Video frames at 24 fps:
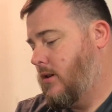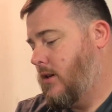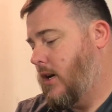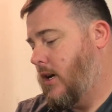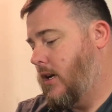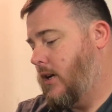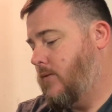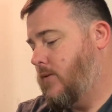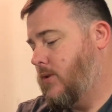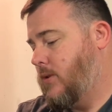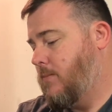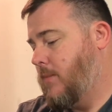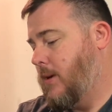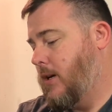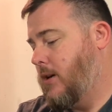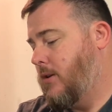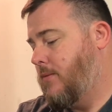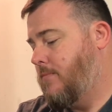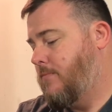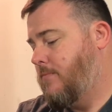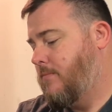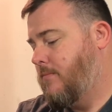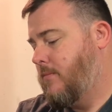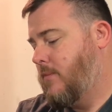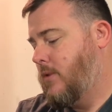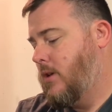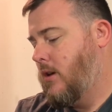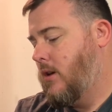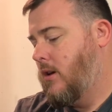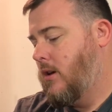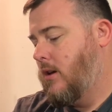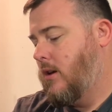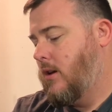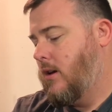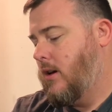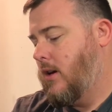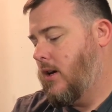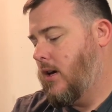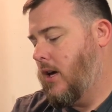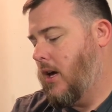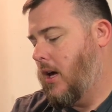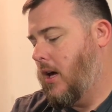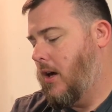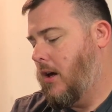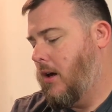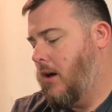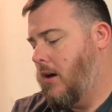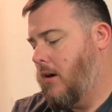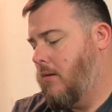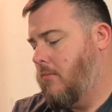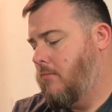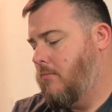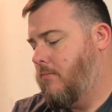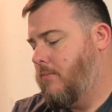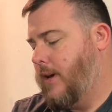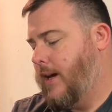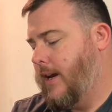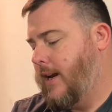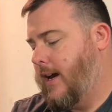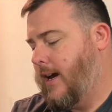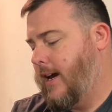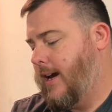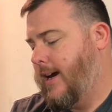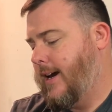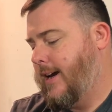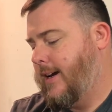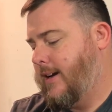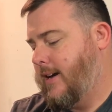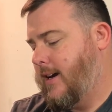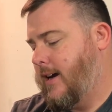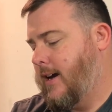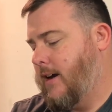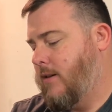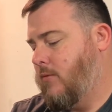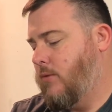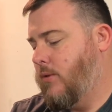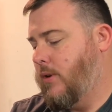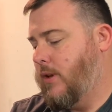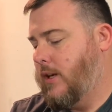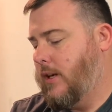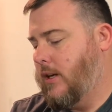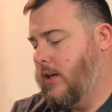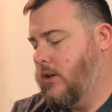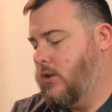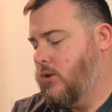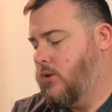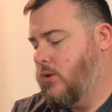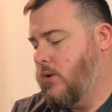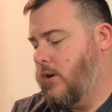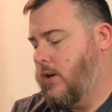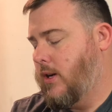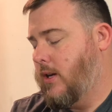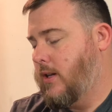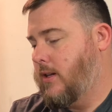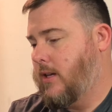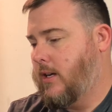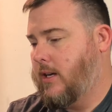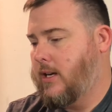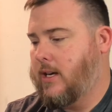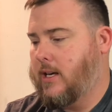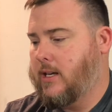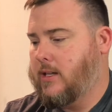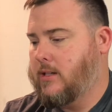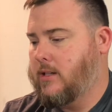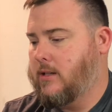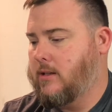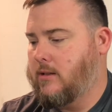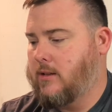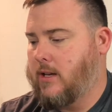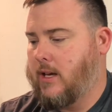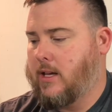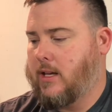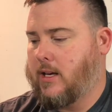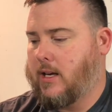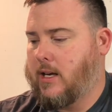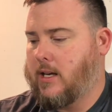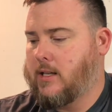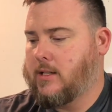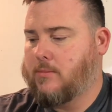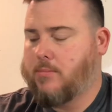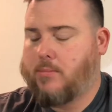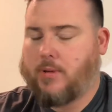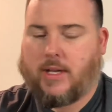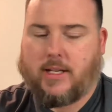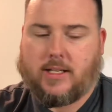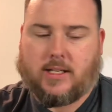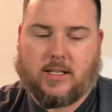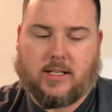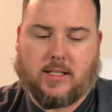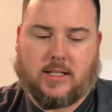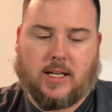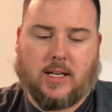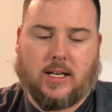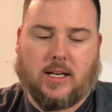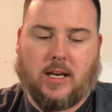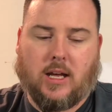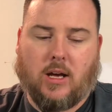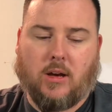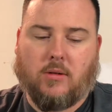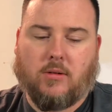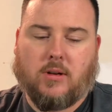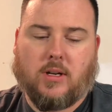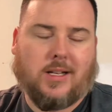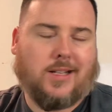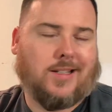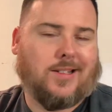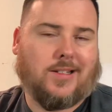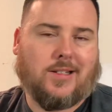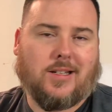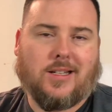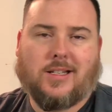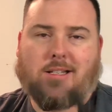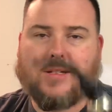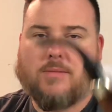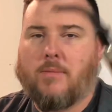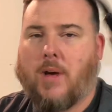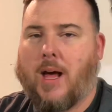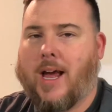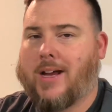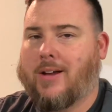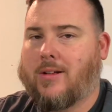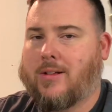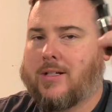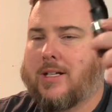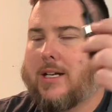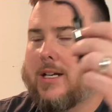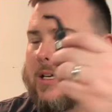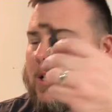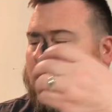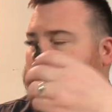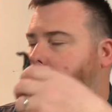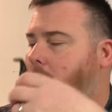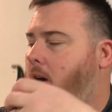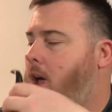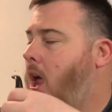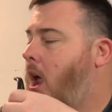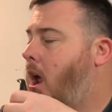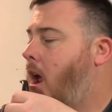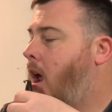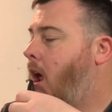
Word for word: kind of smell. Uh, but I, I really enjoy it. I think it has a I think it has a pleasant tin note. It's it's a mild tin note.